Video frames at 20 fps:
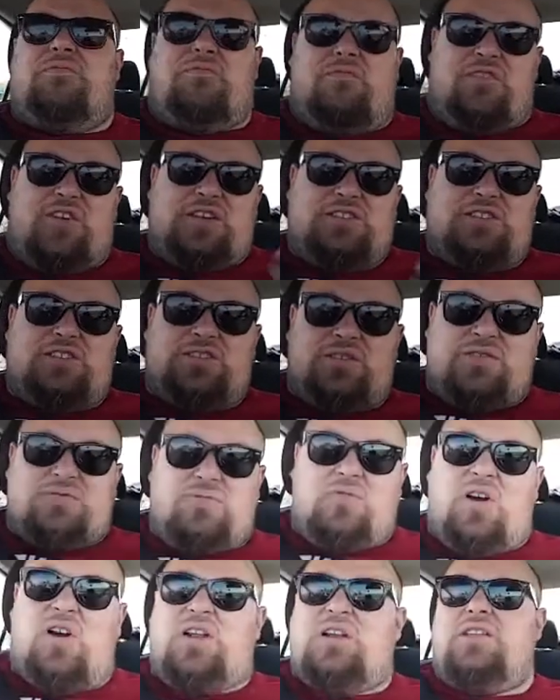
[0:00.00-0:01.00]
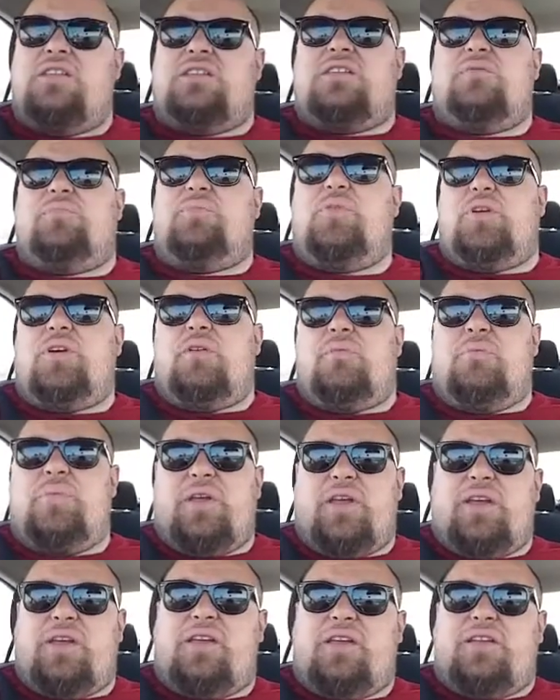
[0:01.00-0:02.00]
originally wanted to put a
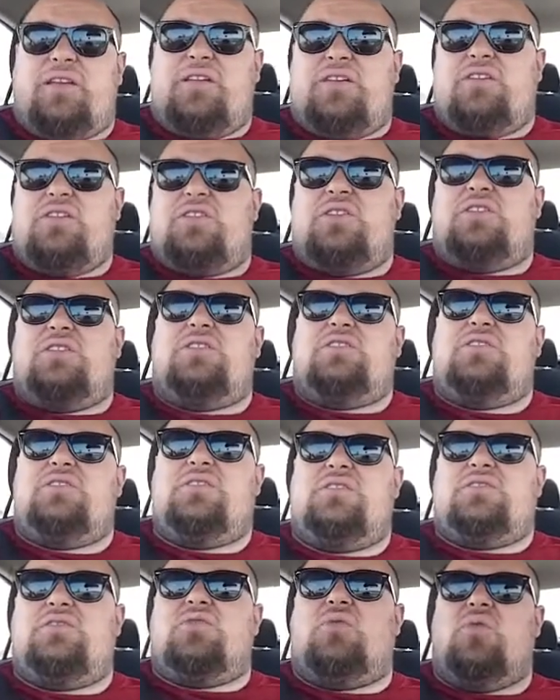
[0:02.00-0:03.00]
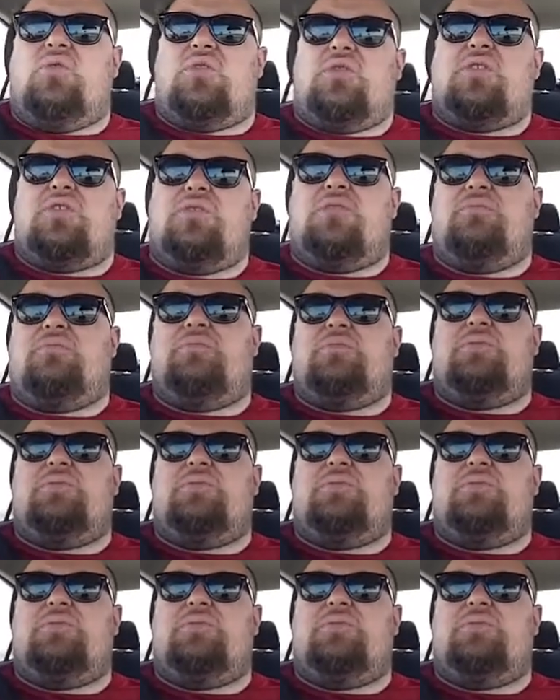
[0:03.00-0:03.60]
big, good 1/4